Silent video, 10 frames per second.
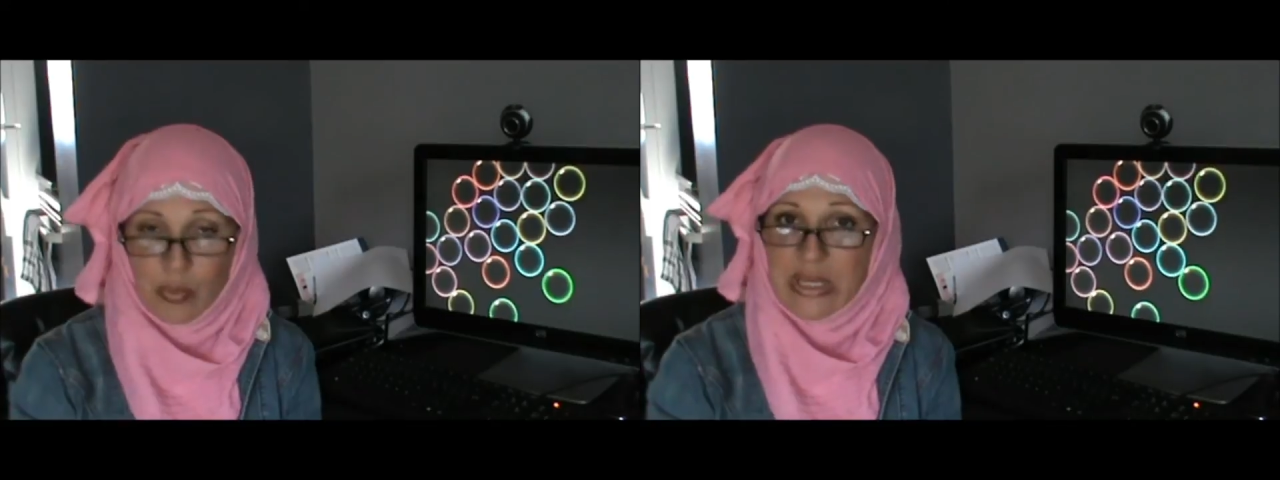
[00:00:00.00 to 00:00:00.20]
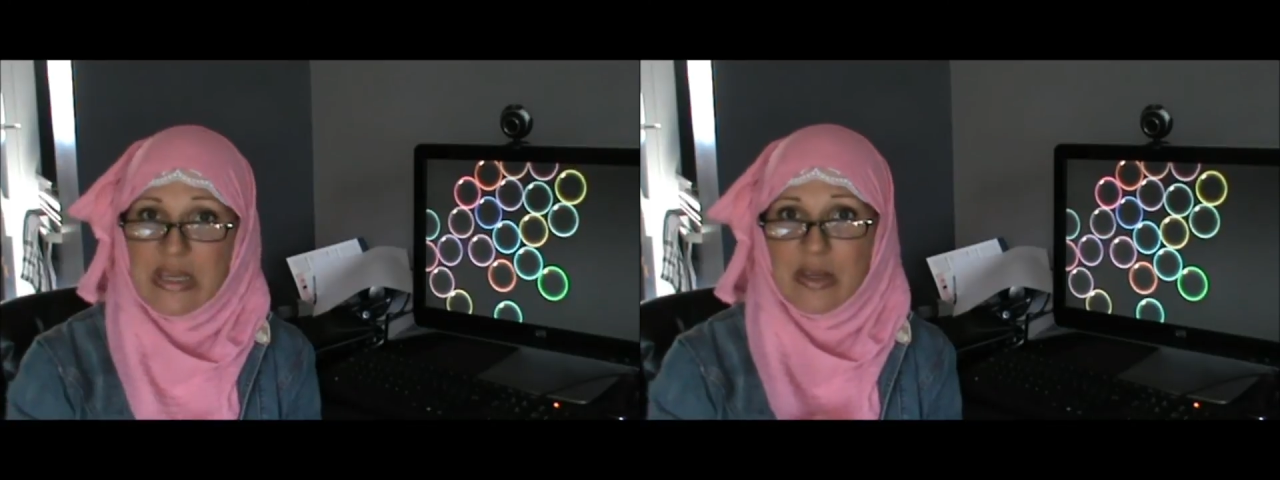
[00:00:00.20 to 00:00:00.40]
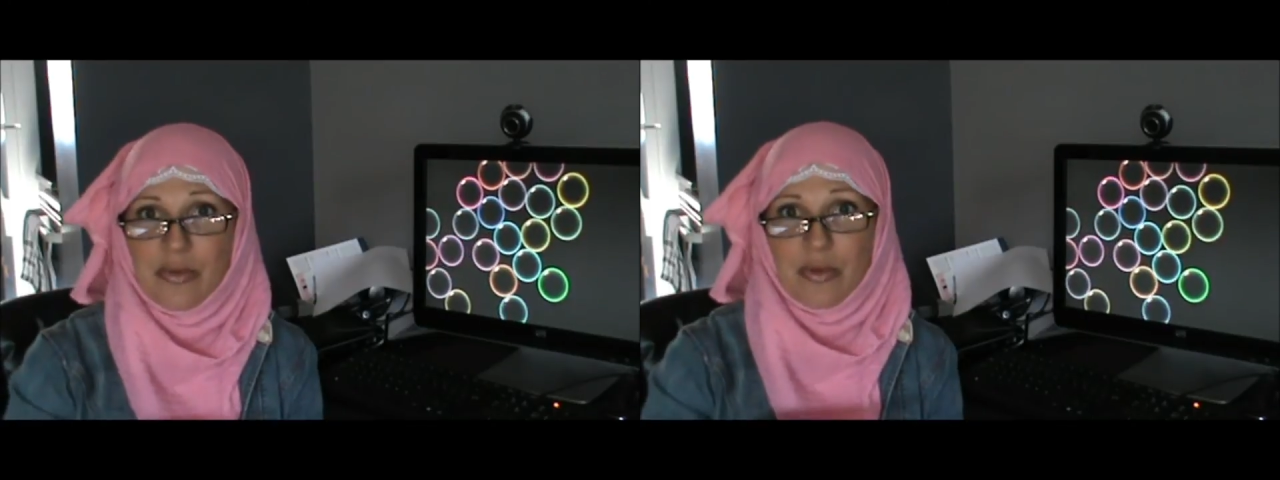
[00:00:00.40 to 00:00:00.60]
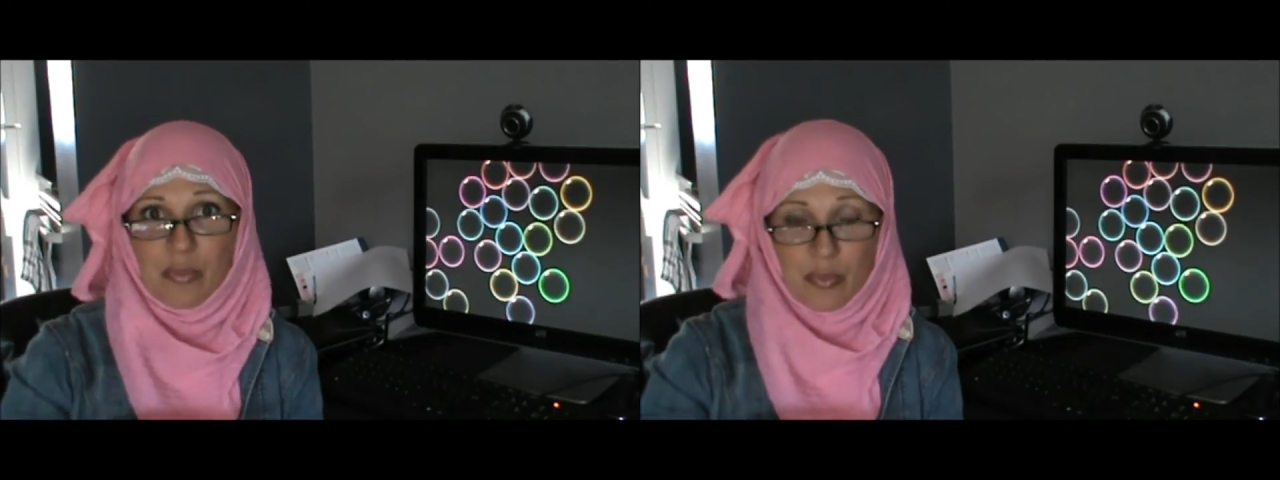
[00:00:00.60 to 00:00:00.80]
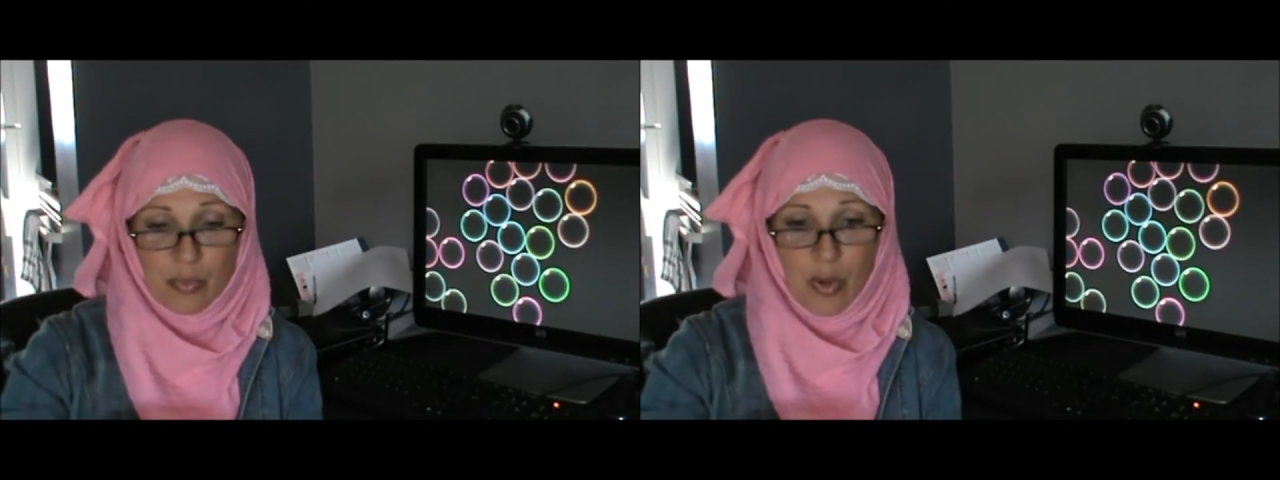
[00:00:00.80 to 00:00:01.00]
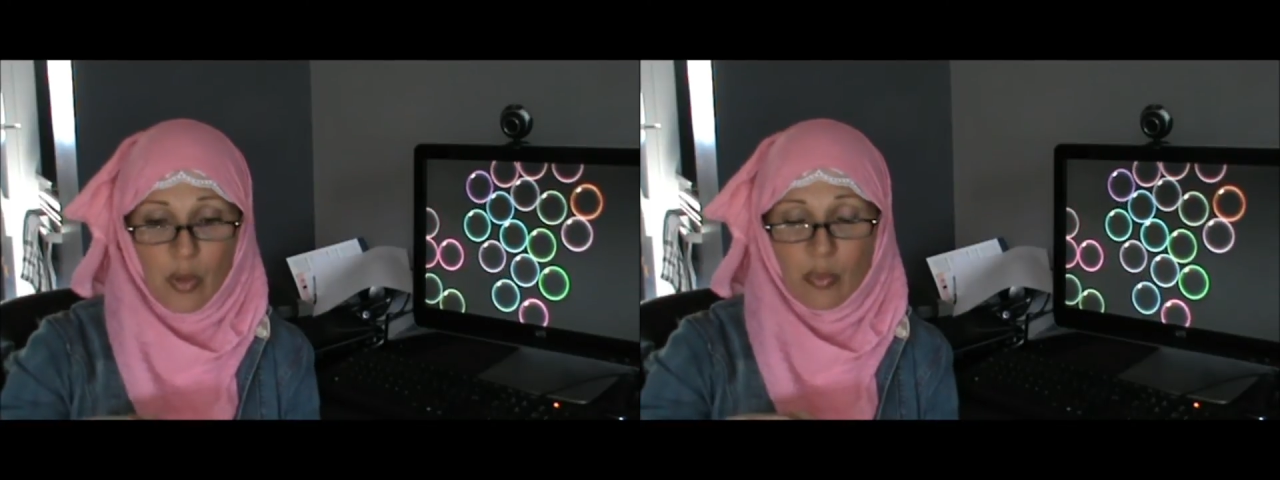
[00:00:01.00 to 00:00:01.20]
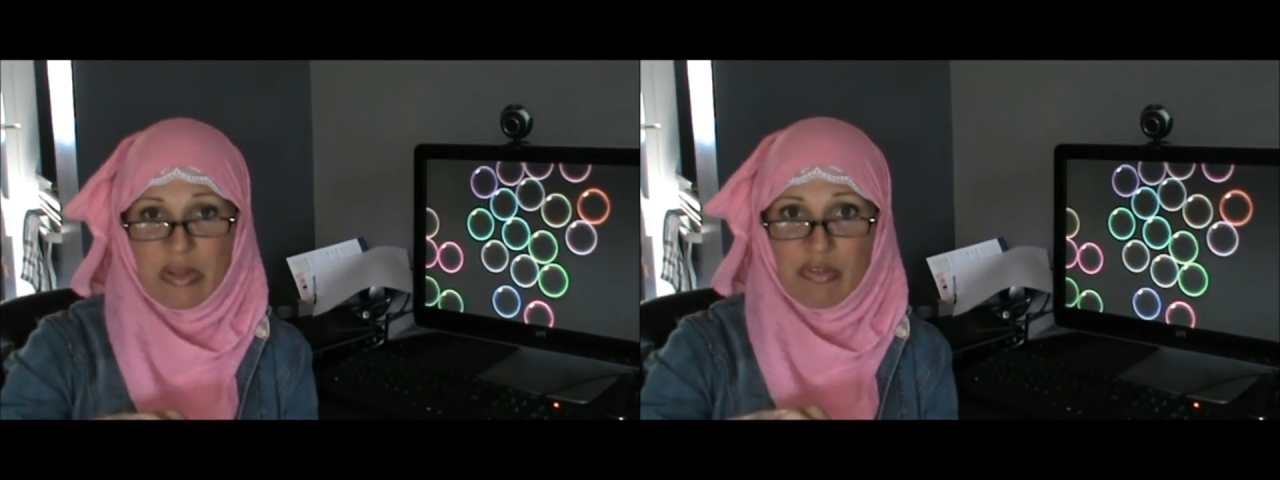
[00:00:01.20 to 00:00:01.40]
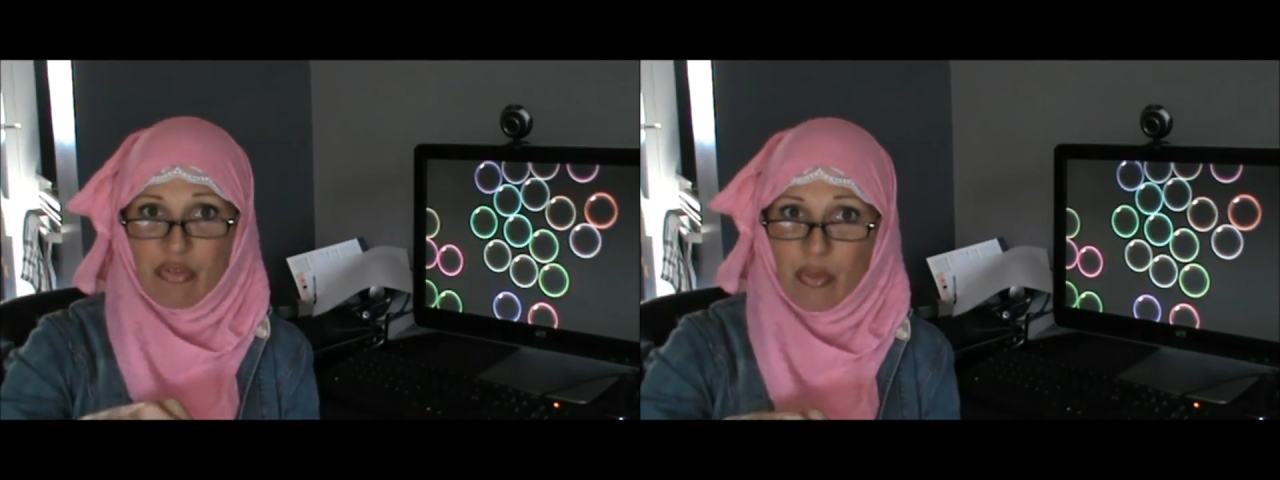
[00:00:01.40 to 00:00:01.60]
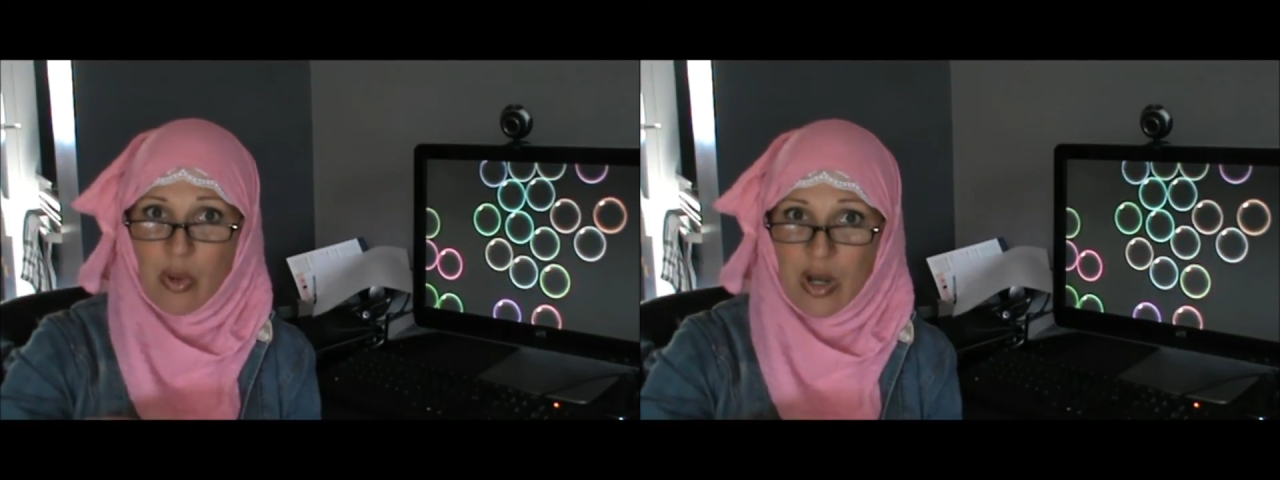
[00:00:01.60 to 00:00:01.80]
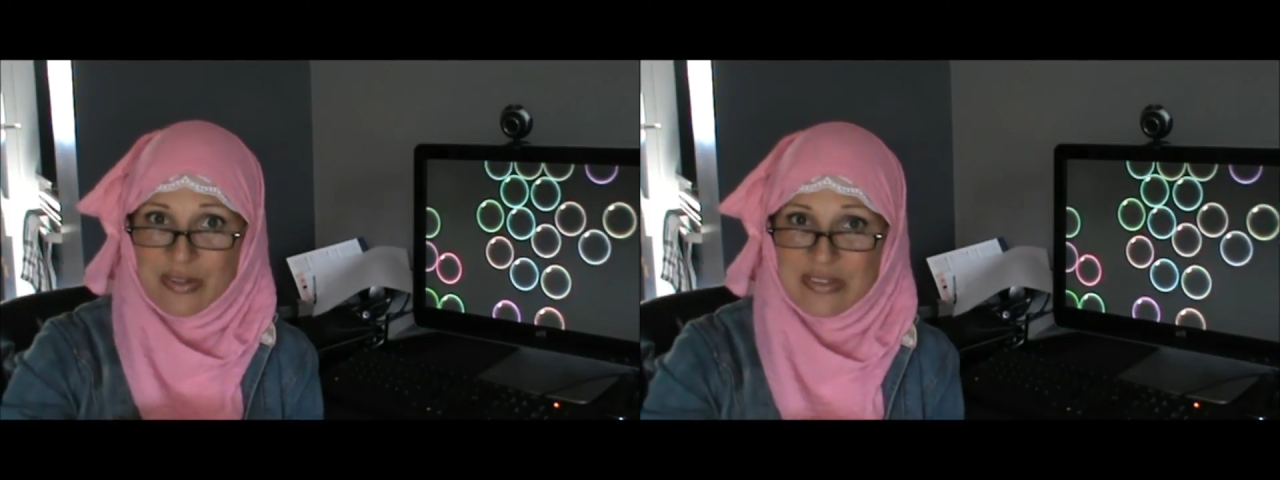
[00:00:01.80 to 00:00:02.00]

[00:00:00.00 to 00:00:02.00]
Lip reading: We here always soak our